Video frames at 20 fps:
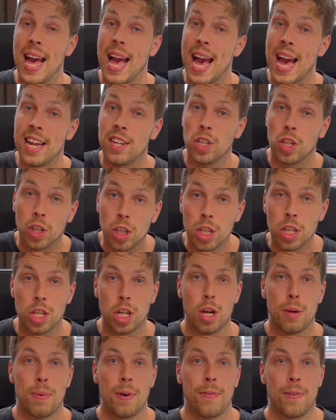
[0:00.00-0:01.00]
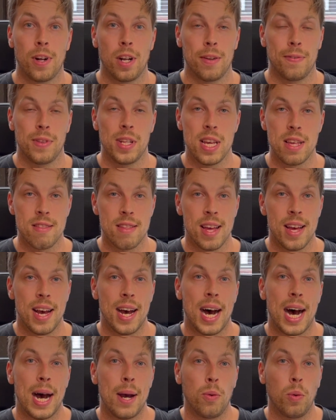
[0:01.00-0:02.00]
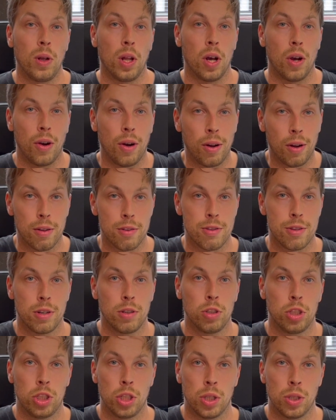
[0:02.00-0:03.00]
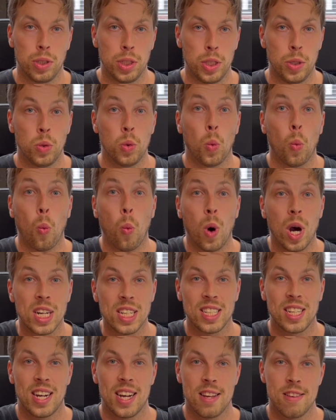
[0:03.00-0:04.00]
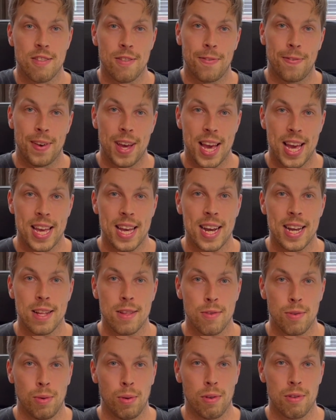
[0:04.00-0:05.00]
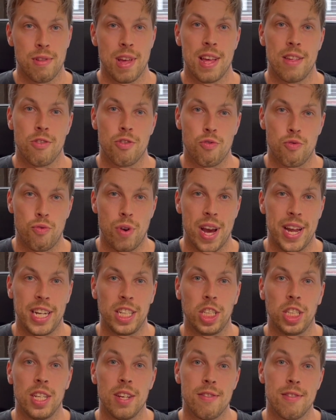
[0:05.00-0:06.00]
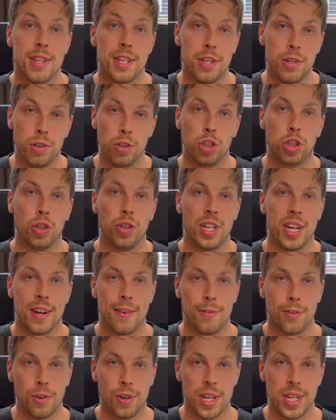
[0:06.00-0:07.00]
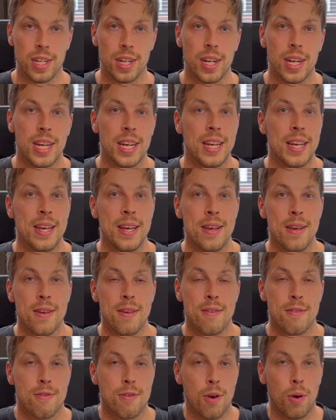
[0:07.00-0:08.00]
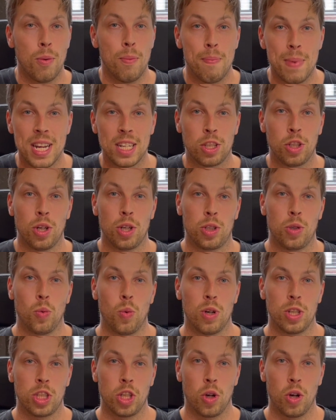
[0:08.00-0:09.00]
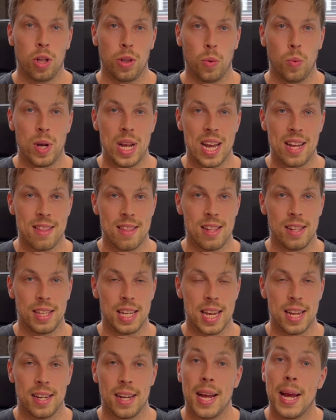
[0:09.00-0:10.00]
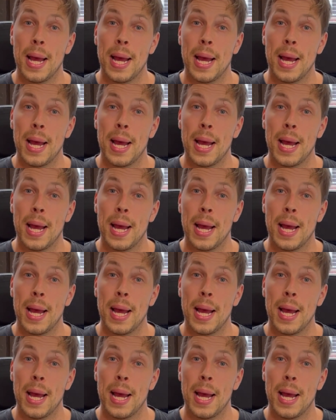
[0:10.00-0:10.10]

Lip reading: And on top of all of this, I will also show you what kinds of AI tools and strategies you should avoid. So make sure to watch all the way until the end.